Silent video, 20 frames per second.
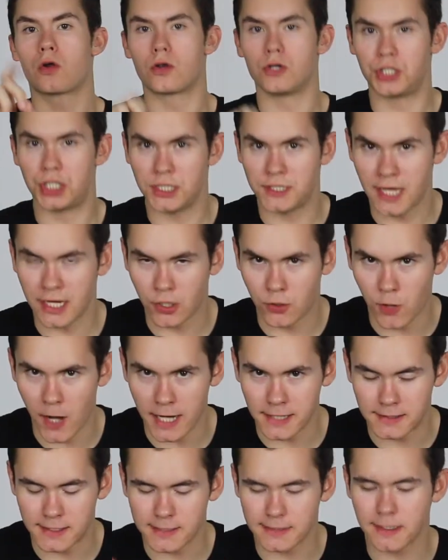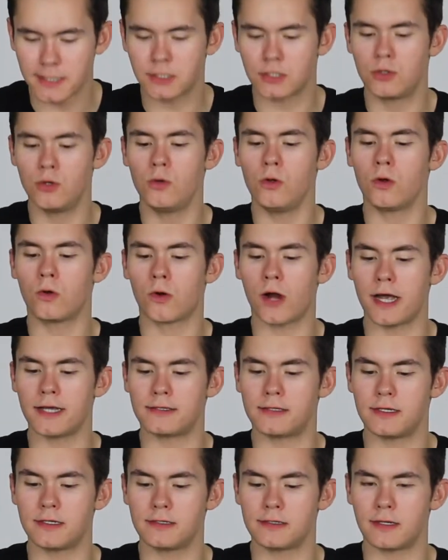She said crisis, let's Google
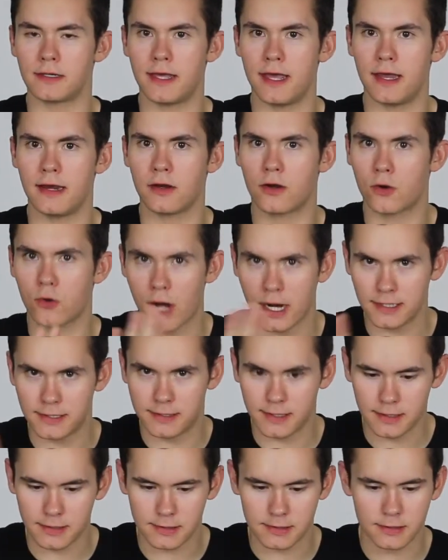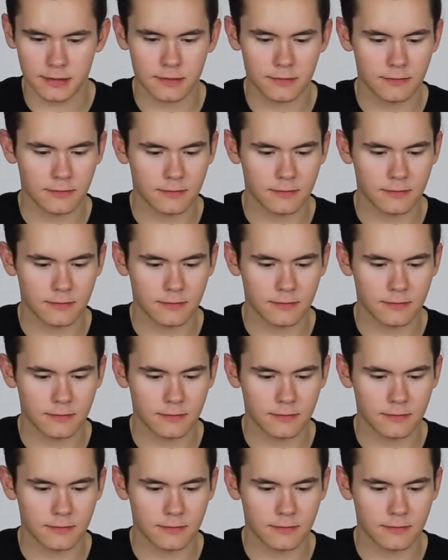crisis, again, crisis